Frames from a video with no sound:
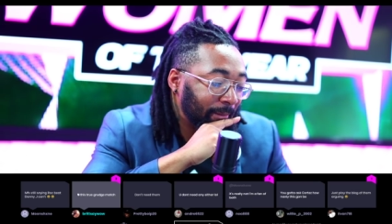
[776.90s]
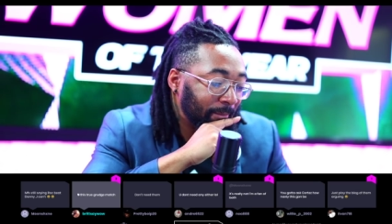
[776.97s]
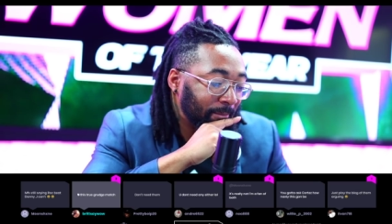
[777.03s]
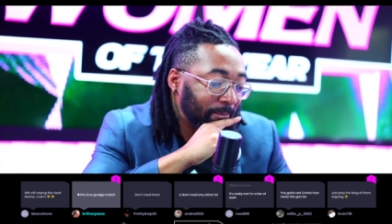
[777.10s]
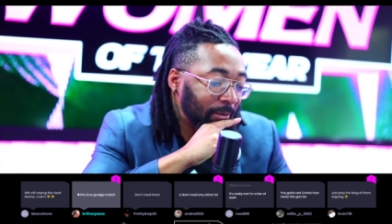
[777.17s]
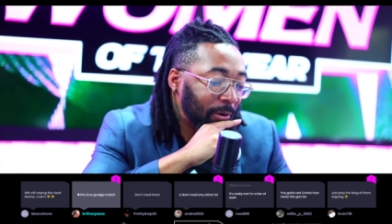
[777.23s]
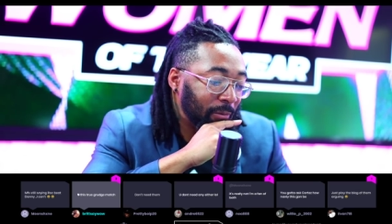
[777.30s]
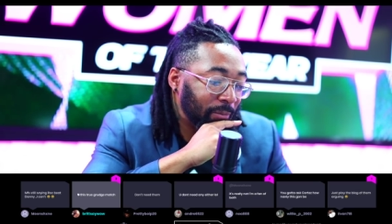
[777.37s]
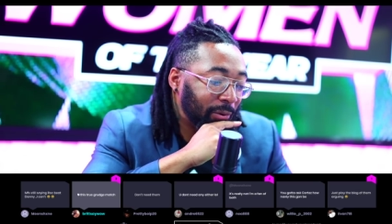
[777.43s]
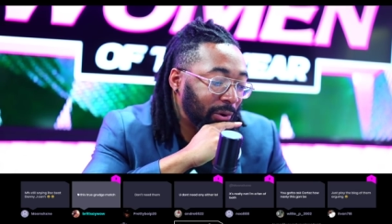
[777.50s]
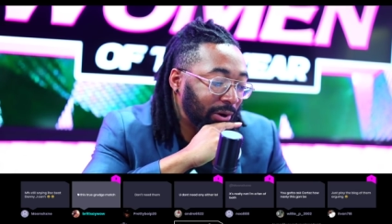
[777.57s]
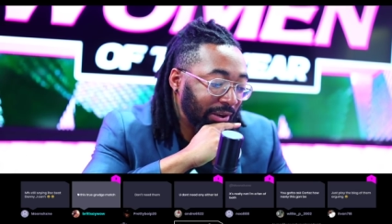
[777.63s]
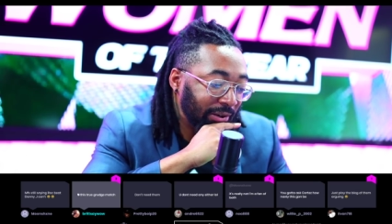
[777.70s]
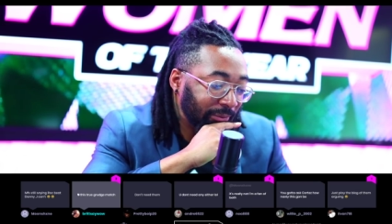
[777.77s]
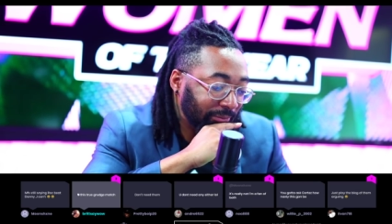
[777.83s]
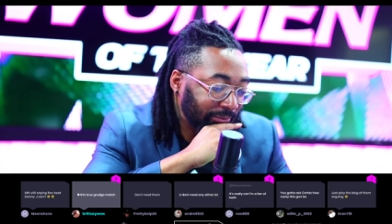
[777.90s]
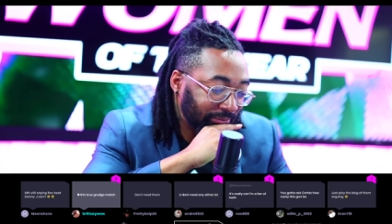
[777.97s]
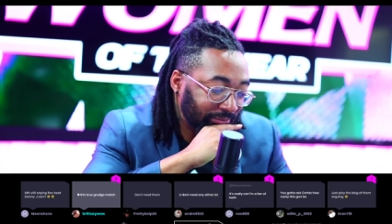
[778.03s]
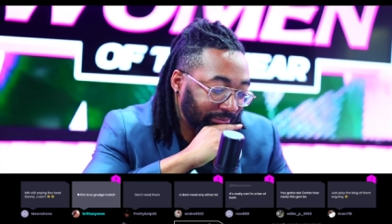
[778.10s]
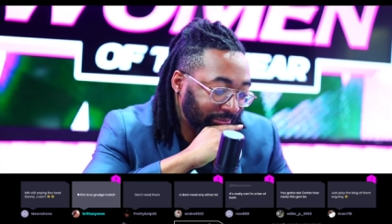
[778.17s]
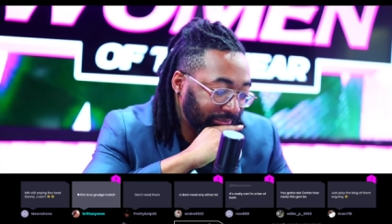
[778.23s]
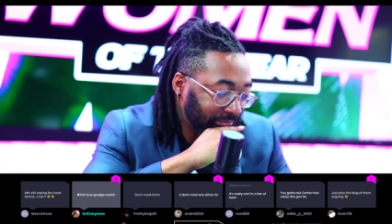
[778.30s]
Oh boy,
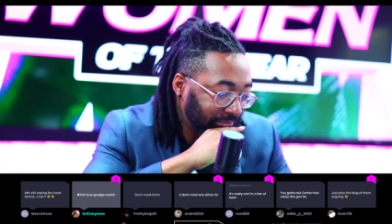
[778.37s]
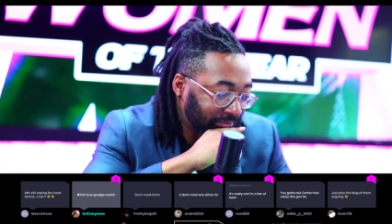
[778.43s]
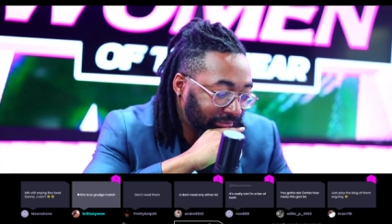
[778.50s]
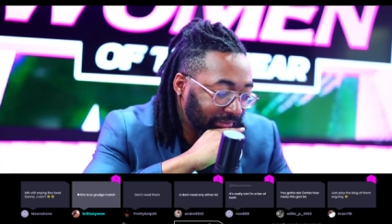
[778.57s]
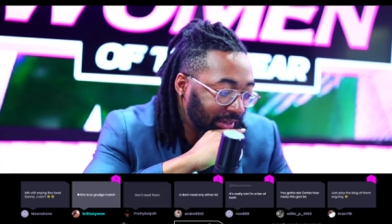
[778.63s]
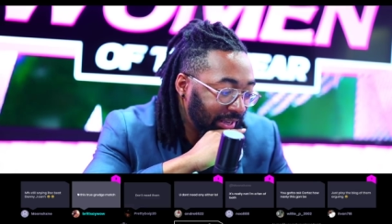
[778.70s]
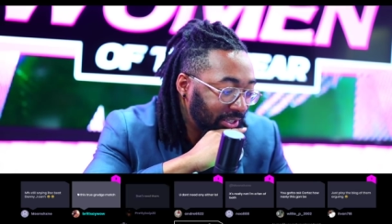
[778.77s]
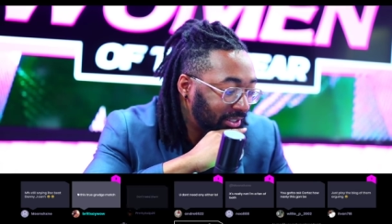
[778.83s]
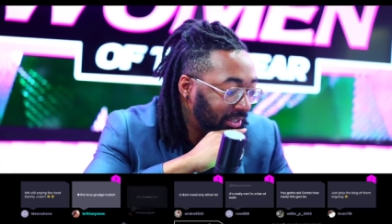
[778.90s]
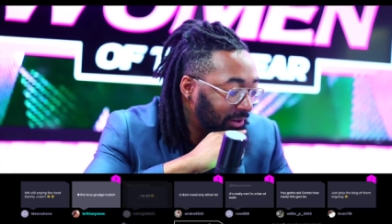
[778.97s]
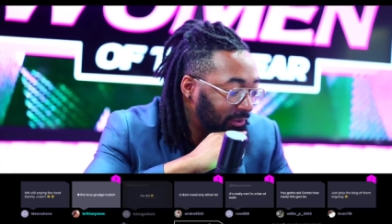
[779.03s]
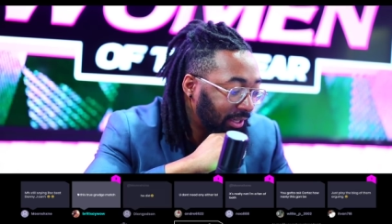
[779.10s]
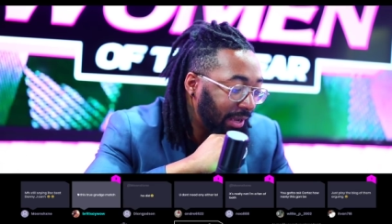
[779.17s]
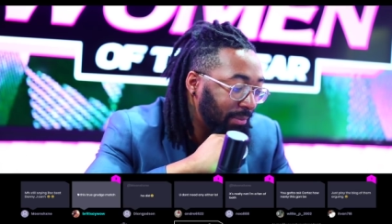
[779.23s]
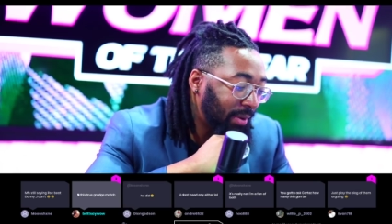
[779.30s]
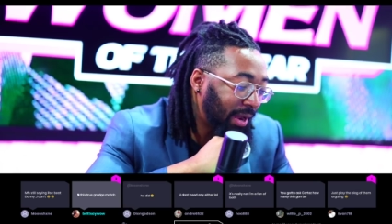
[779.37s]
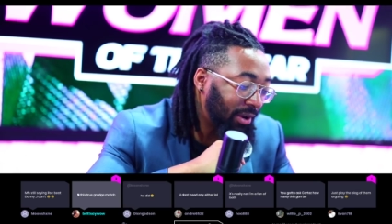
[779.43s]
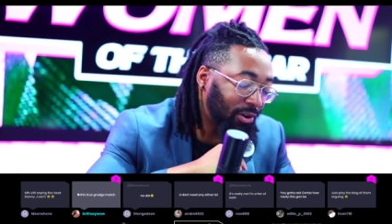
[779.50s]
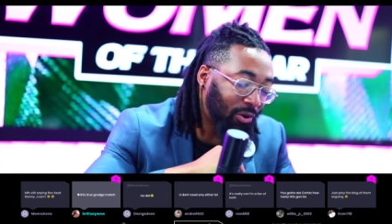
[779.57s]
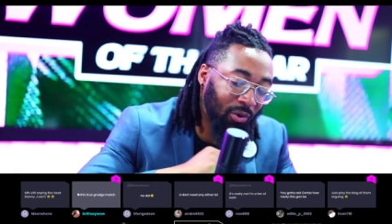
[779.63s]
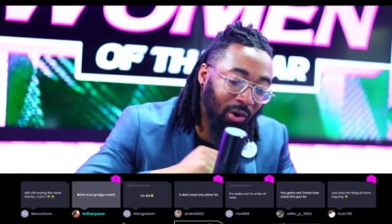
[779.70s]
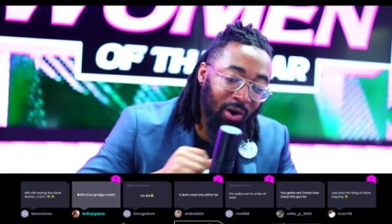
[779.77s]
it's no. They might
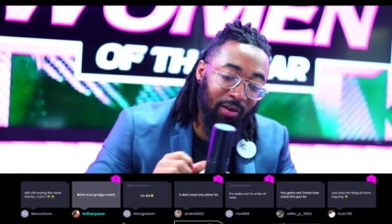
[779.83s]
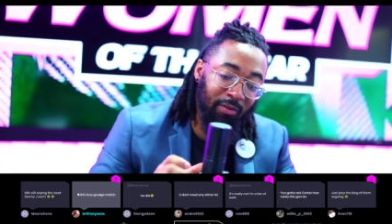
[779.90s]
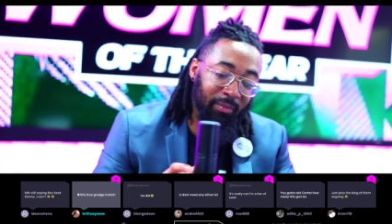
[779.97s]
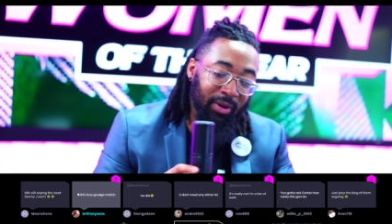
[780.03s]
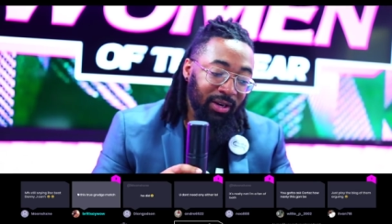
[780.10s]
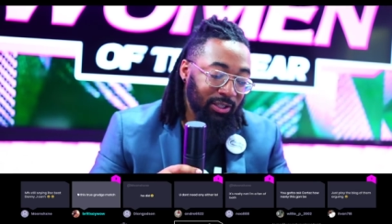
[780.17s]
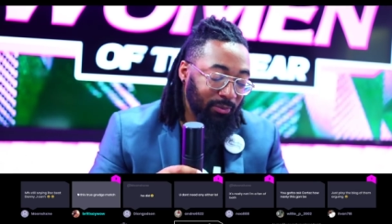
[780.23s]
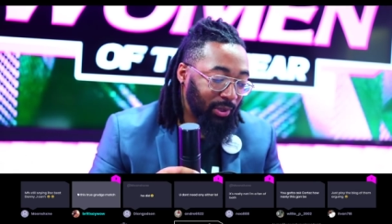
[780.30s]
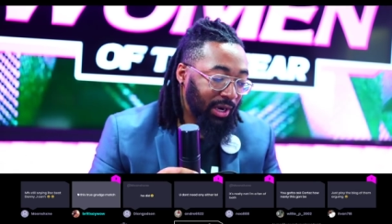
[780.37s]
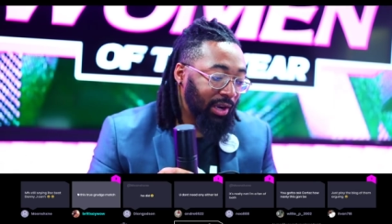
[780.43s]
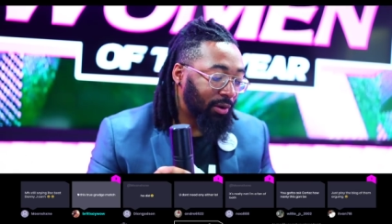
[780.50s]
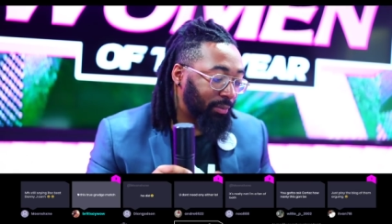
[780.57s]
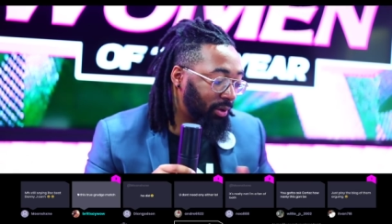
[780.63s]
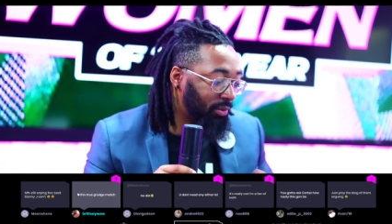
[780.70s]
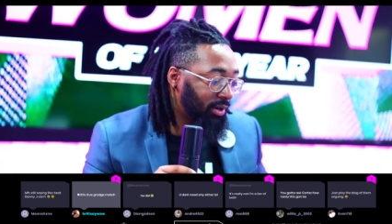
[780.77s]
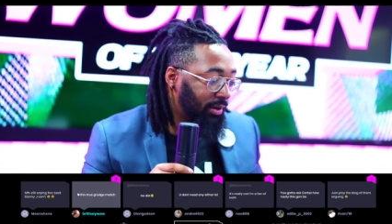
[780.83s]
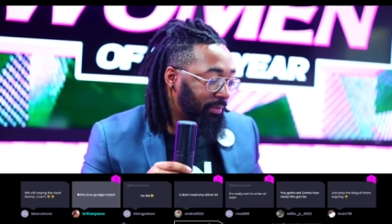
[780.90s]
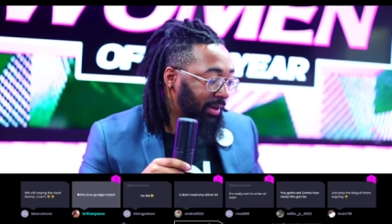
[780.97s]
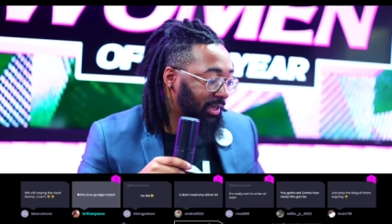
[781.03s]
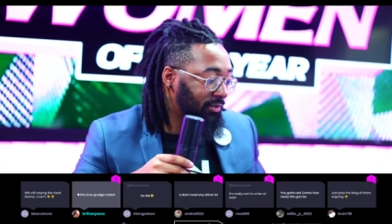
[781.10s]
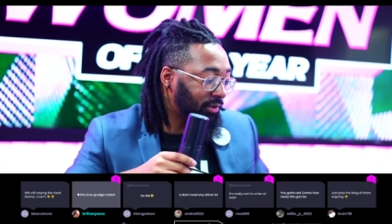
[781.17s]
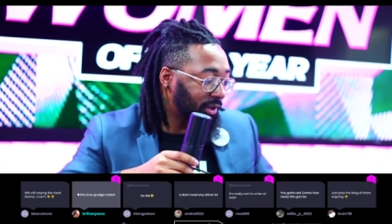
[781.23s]
go off, man. It's probably gonna be one of the
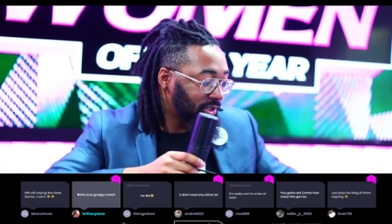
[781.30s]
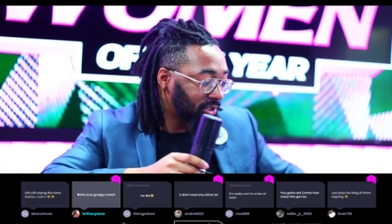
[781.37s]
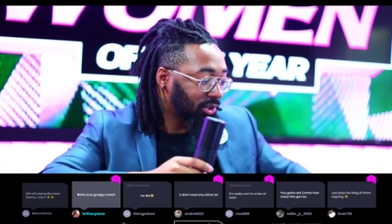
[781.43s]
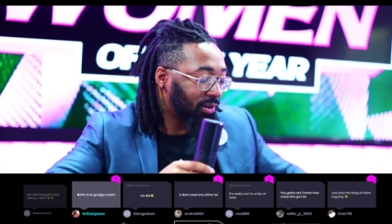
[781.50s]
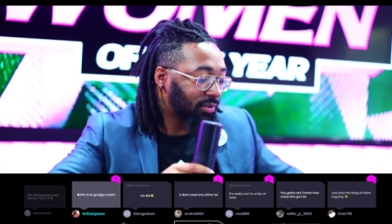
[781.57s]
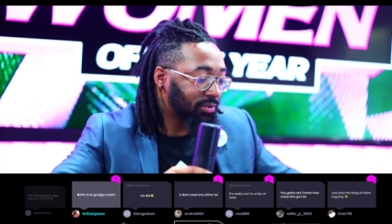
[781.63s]
best face-offs